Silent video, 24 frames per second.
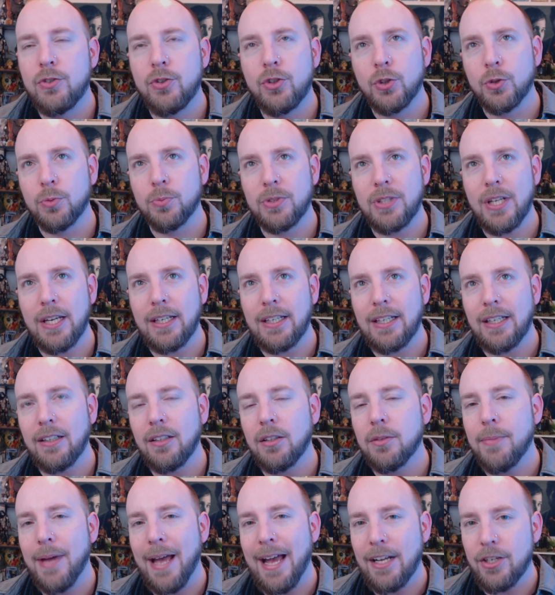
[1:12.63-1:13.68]

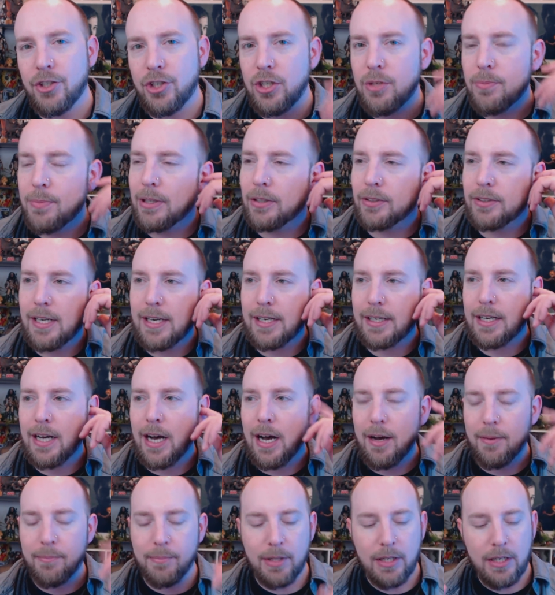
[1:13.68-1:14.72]
doomsdaykingdom at
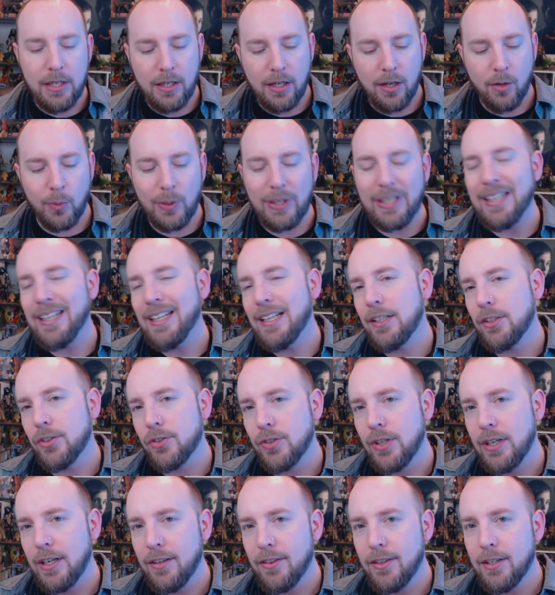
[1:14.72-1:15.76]
gmail.com. Uh, we can
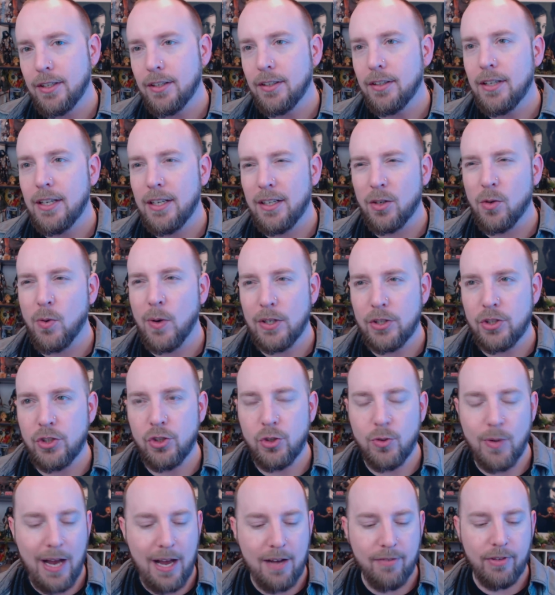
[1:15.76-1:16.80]
answer anything, any
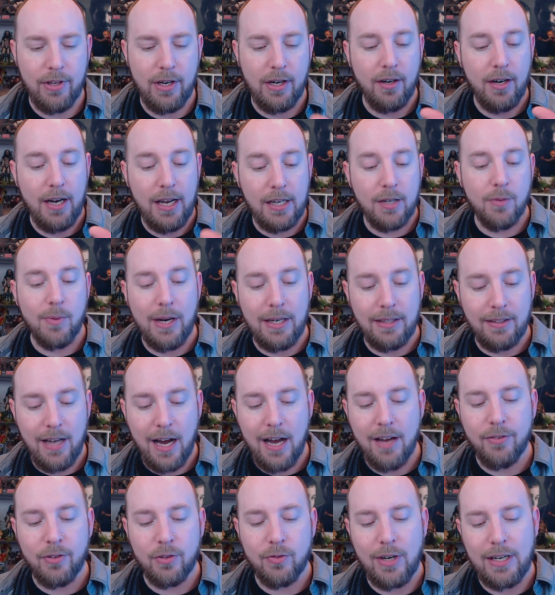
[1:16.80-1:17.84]
questions you have there. Anyway,
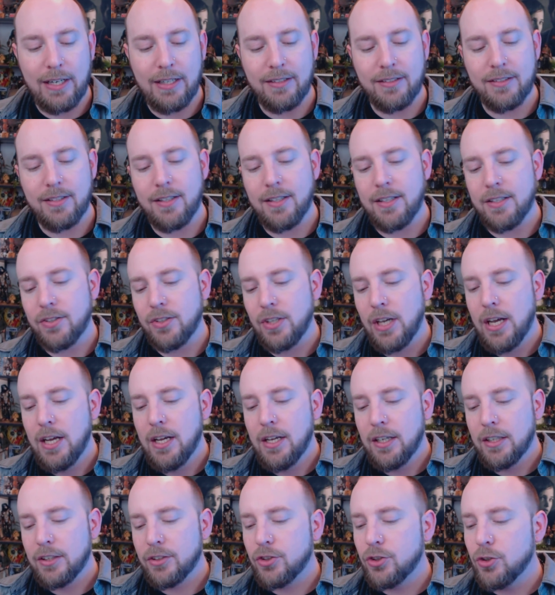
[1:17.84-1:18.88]
diving right into this,
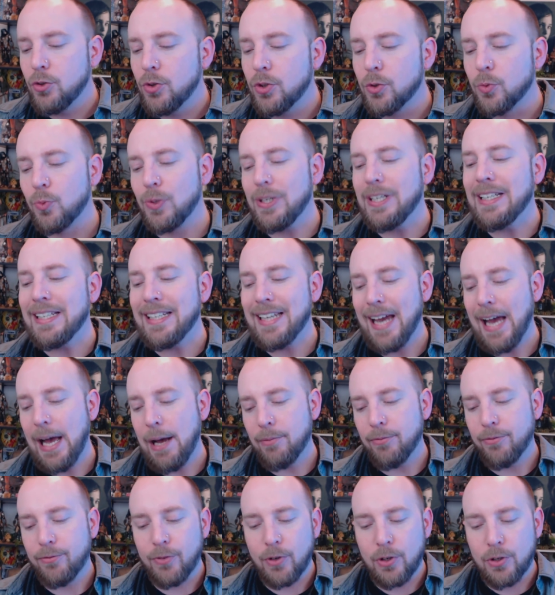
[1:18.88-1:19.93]
let's do the
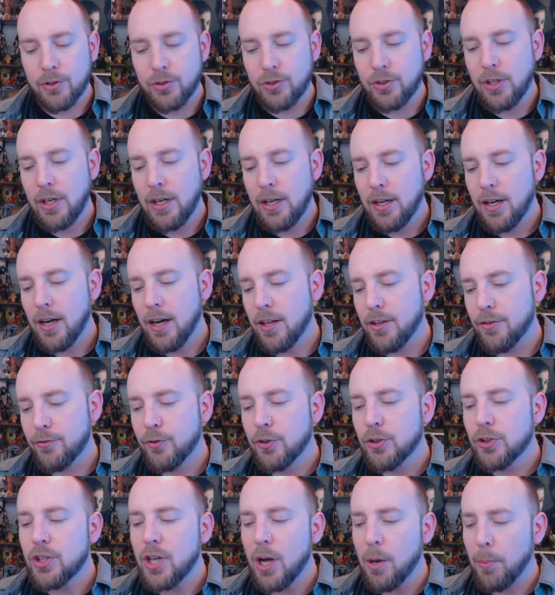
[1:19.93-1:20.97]
recap first. Uh, the
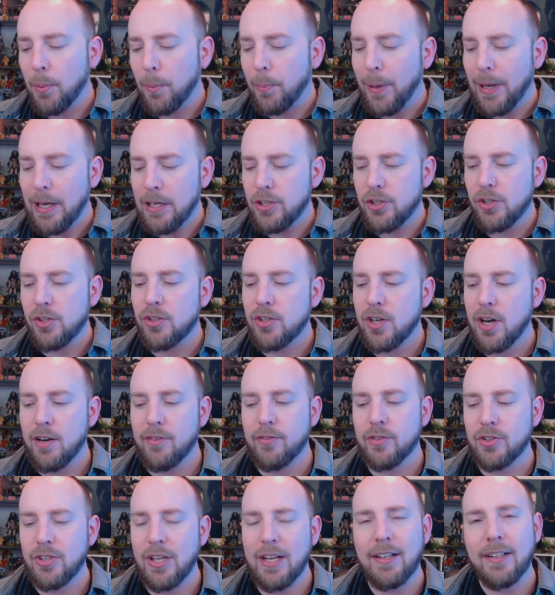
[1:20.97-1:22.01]
first couple pages
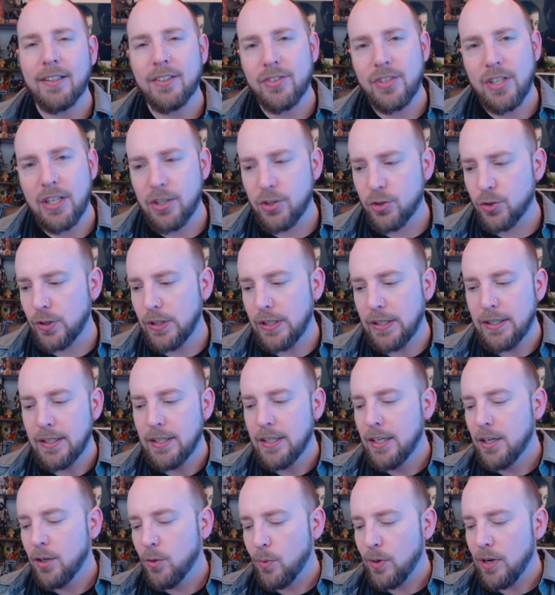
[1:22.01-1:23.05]
covers Alexandria.
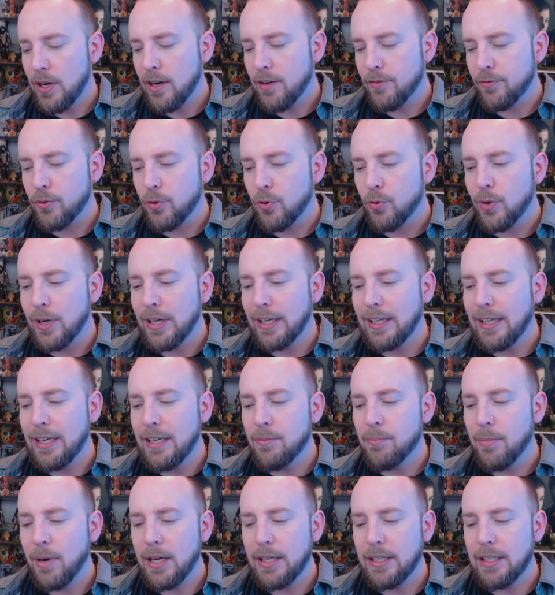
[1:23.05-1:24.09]
We have Rick
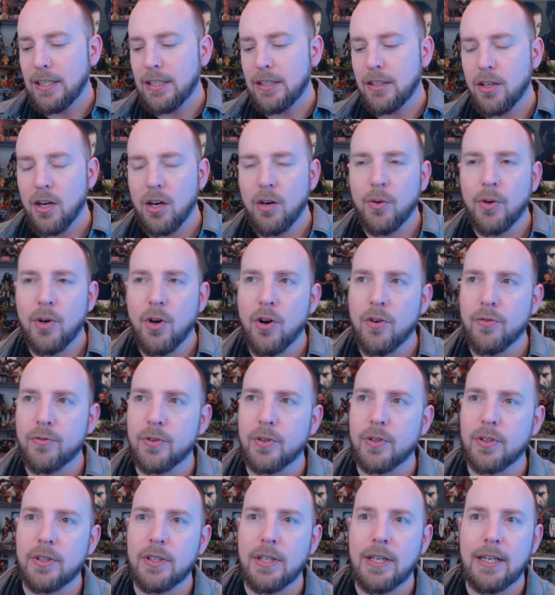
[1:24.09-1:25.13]
and Mikey going
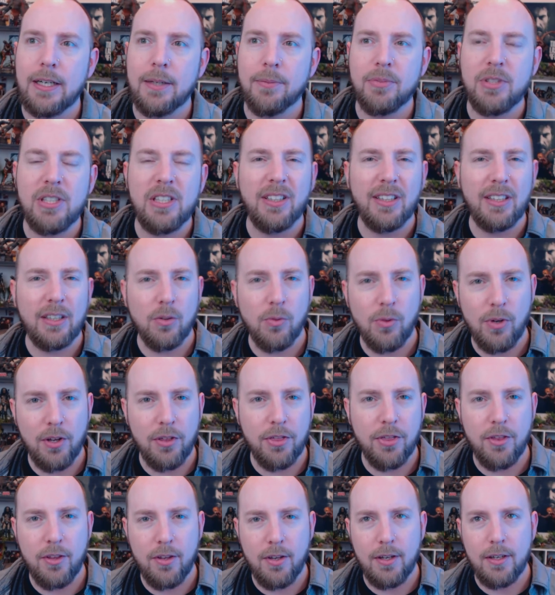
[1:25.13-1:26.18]
over um, dealing
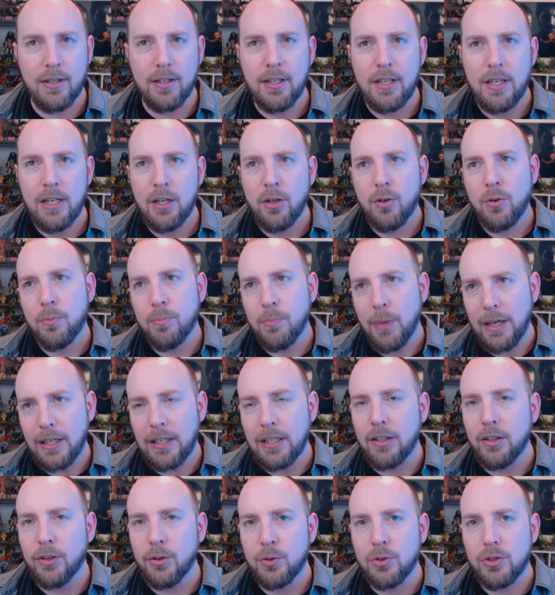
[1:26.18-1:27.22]
with uh,
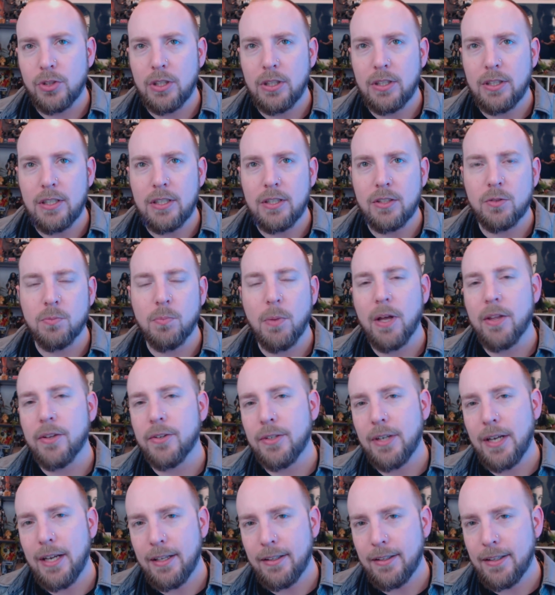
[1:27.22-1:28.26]
Mikey losing his
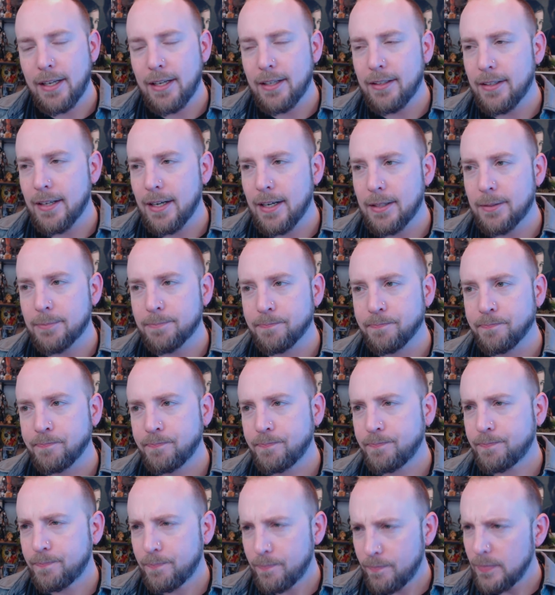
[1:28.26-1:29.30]
mother and then um,
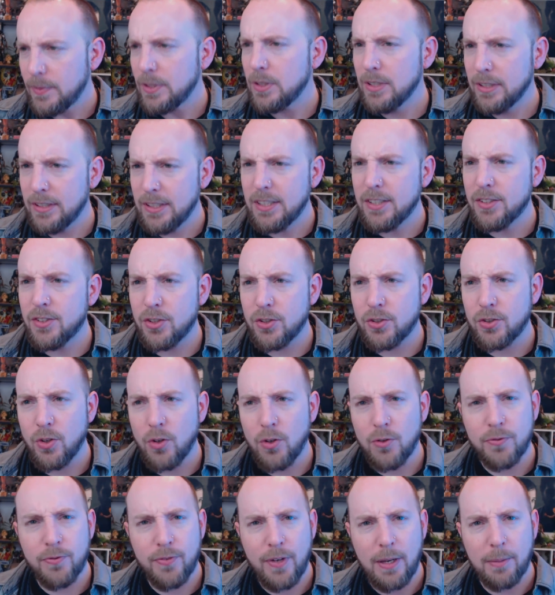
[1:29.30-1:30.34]
I think it's his
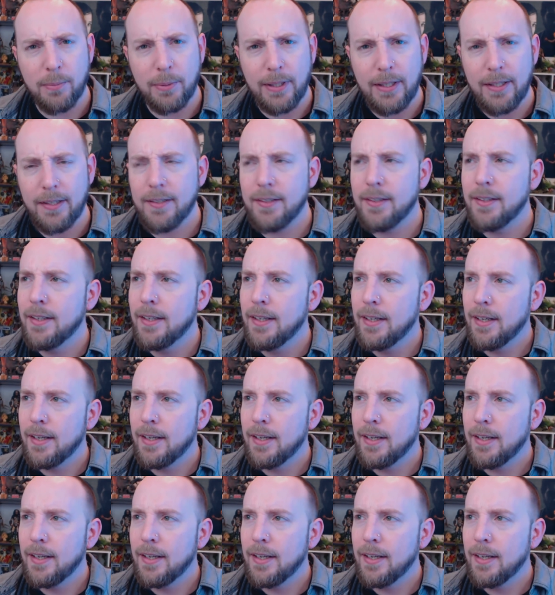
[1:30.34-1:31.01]
whole family, ain't it?